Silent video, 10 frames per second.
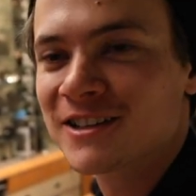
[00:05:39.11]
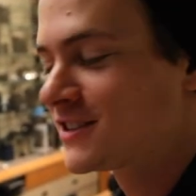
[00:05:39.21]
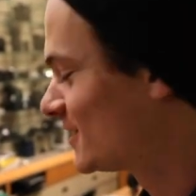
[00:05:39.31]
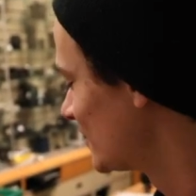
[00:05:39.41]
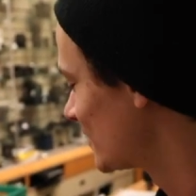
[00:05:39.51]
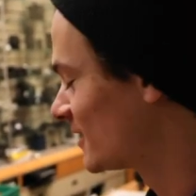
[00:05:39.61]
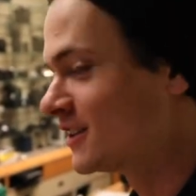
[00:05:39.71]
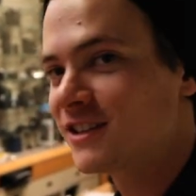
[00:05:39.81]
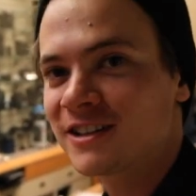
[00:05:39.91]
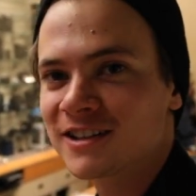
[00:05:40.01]
which is
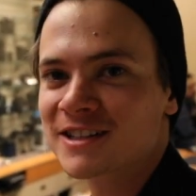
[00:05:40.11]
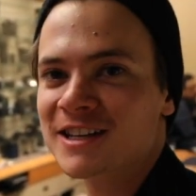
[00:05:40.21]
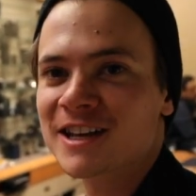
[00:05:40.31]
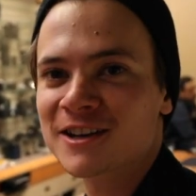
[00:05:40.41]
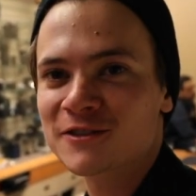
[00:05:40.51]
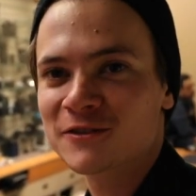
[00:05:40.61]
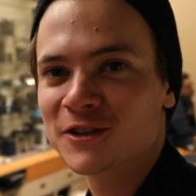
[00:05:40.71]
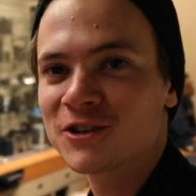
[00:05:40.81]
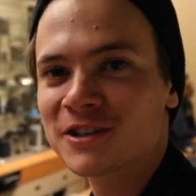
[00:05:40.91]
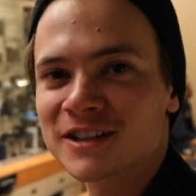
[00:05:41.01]
good because I have a
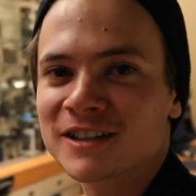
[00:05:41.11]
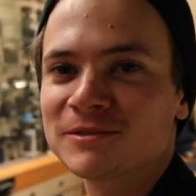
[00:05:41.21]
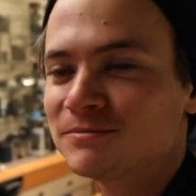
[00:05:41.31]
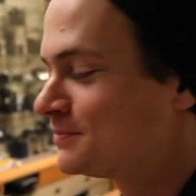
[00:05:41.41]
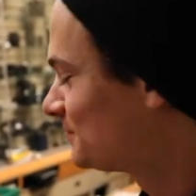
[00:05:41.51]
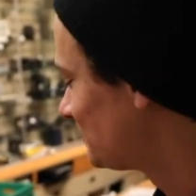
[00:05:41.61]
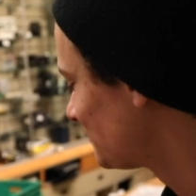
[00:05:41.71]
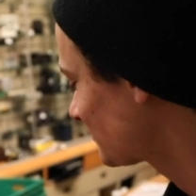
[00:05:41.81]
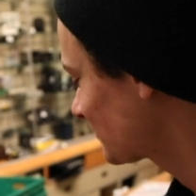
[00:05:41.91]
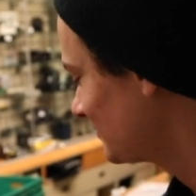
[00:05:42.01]
few.
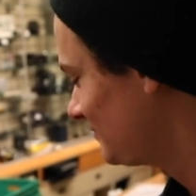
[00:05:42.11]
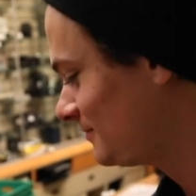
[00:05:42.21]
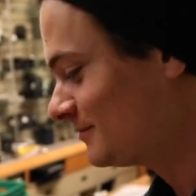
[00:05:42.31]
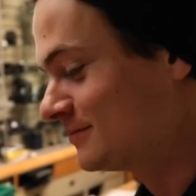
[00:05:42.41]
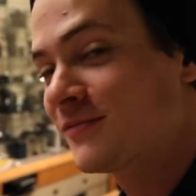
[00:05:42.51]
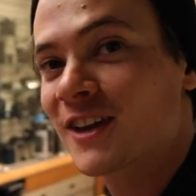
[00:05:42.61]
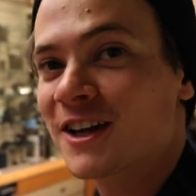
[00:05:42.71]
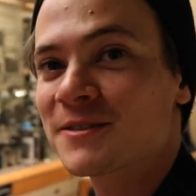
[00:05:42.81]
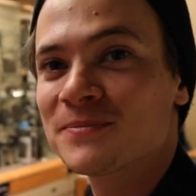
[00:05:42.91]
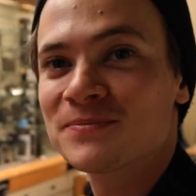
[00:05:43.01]
That's terrific. Yeah.